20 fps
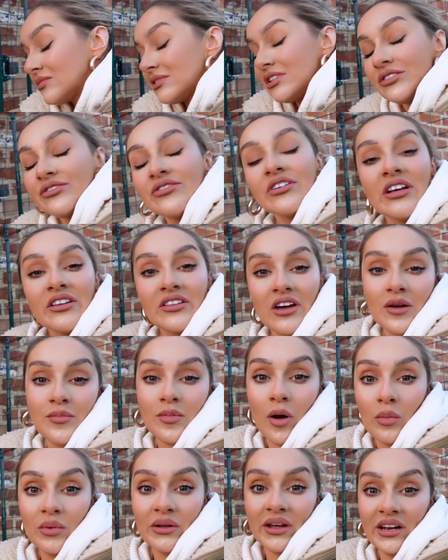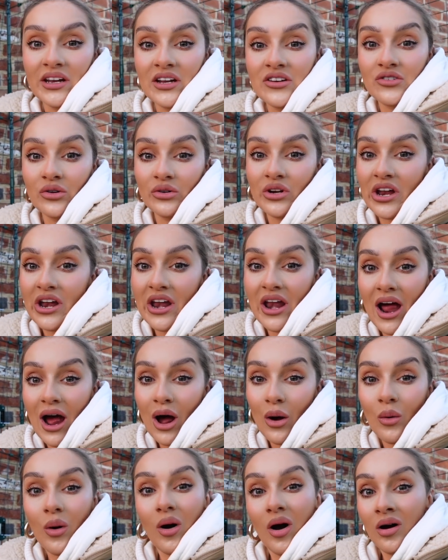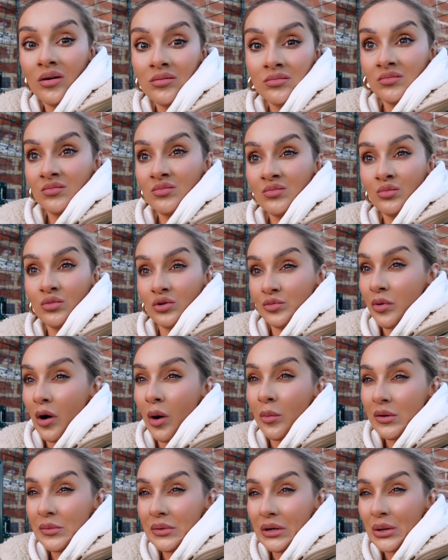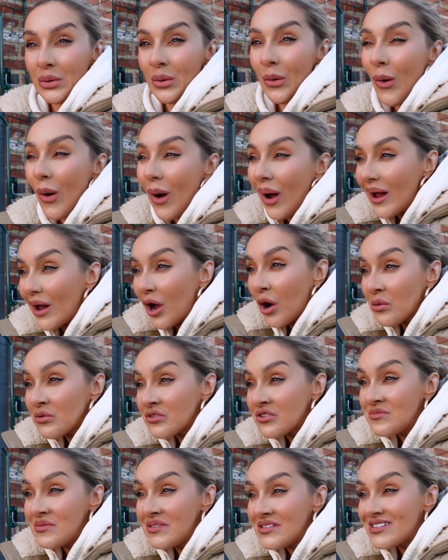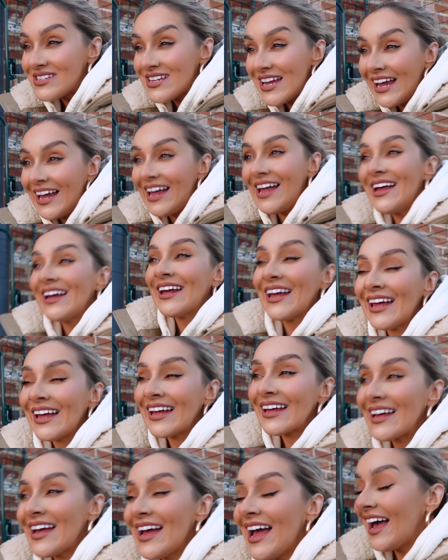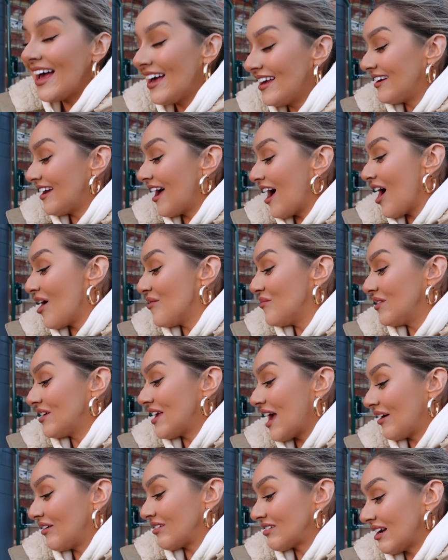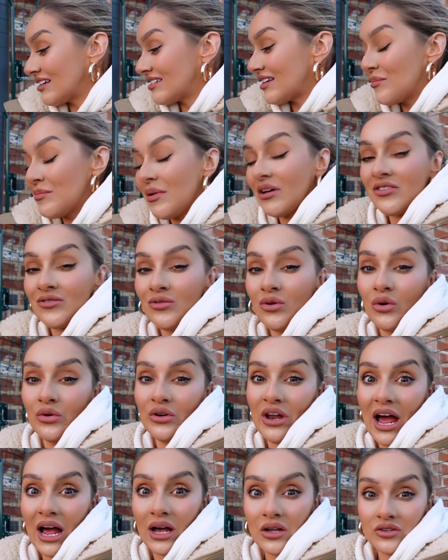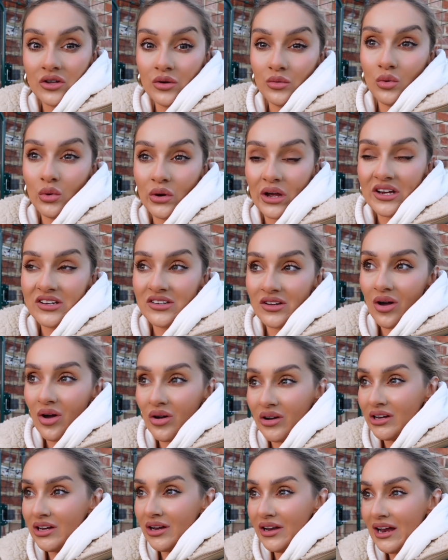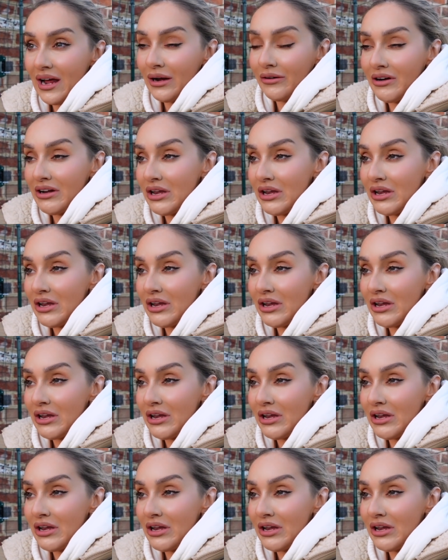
to think that I'd probably get it done in an hour would probably be quite optimistic. And yeah, it's like 4:10 now, so it will get dark in an hour